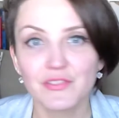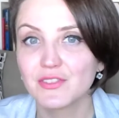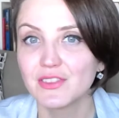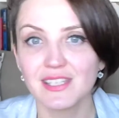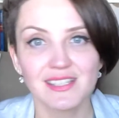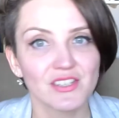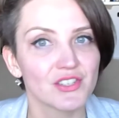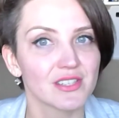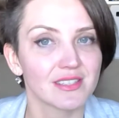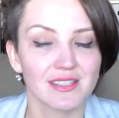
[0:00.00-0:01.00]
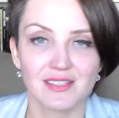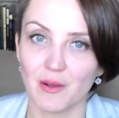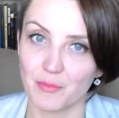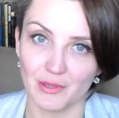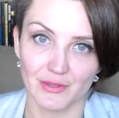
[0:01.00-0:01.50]
These are just
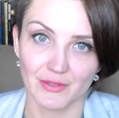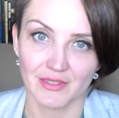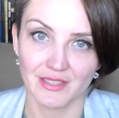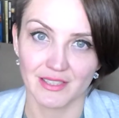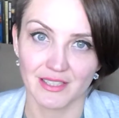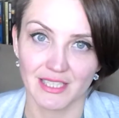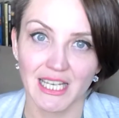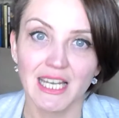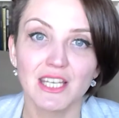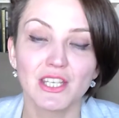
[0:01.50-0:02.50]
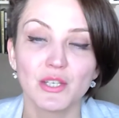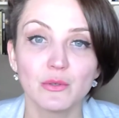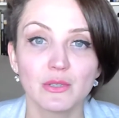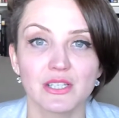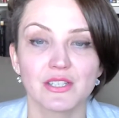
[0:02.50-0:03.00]
examples.
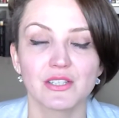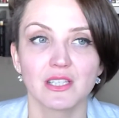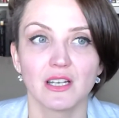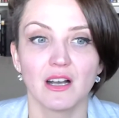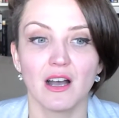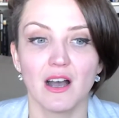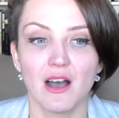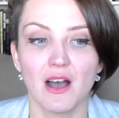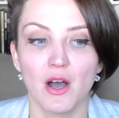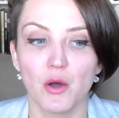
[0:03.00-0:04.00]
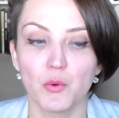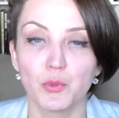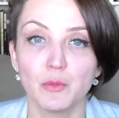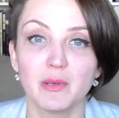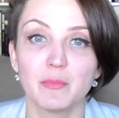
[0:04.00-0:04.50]
Yours
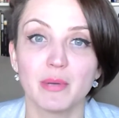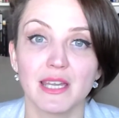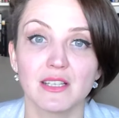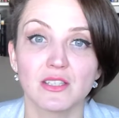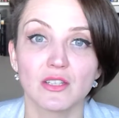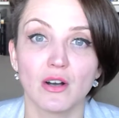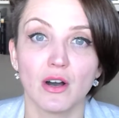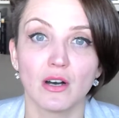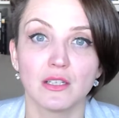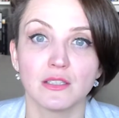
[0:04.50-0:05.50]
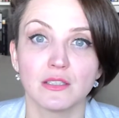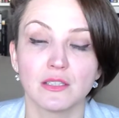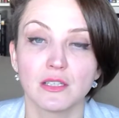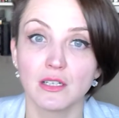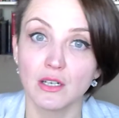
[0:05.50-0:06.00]
will be based on
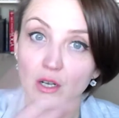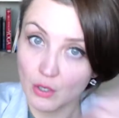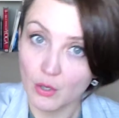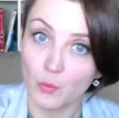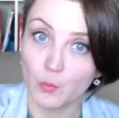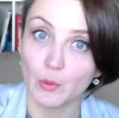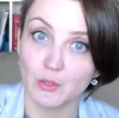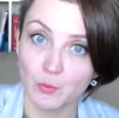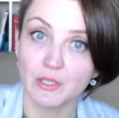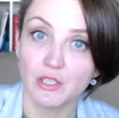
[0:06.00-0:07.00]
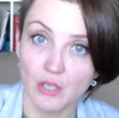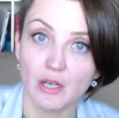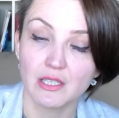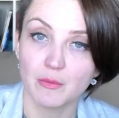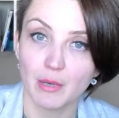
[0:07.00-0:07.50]
what we
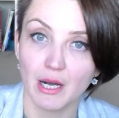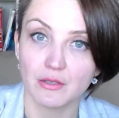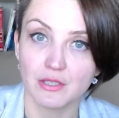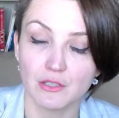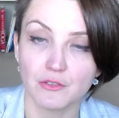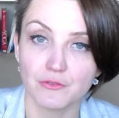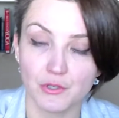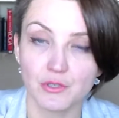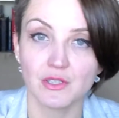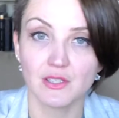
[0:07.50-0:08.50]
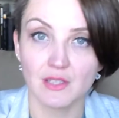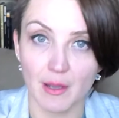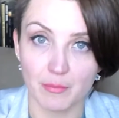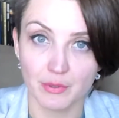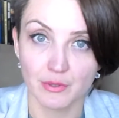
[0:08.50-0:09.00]
talked about in the first
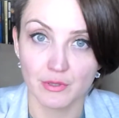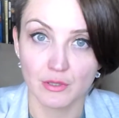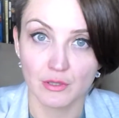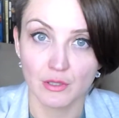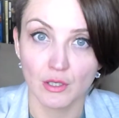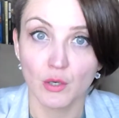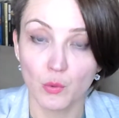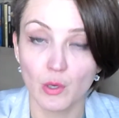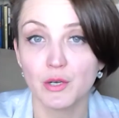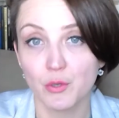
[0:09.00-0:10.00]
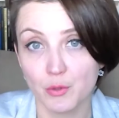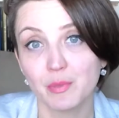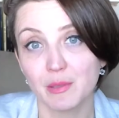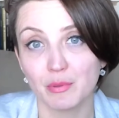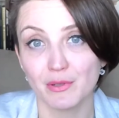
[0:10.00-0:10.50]
step. Who are your
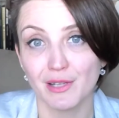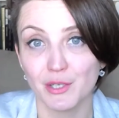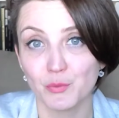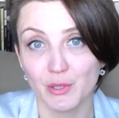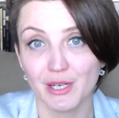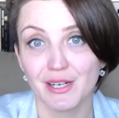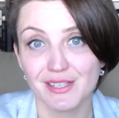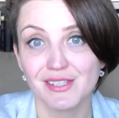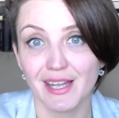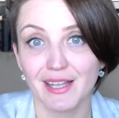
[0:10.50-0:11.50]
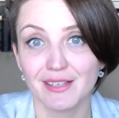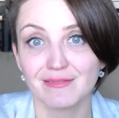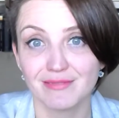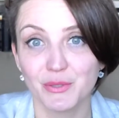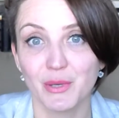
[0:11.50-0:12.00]
people and what it is that
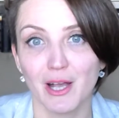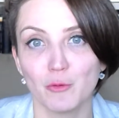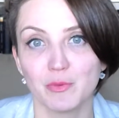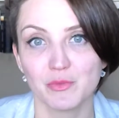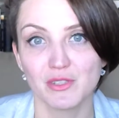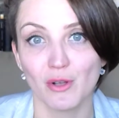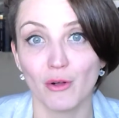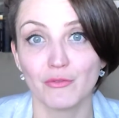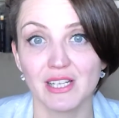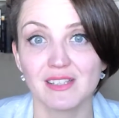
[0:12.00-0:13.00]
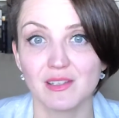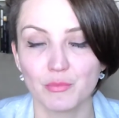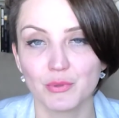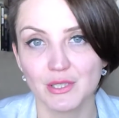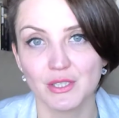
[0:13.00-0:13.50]
you help them solve that's
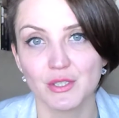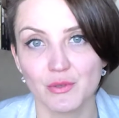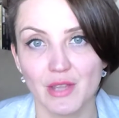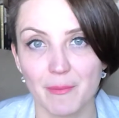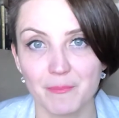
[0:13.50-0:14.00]
important to them.